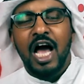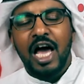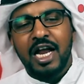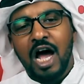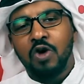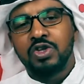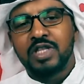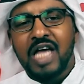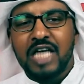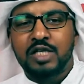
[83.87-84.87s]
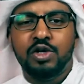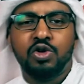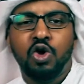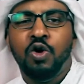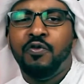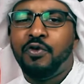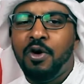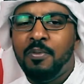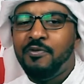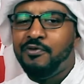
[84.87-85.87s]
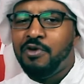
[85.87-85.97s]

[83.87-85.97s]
and how could they actually go from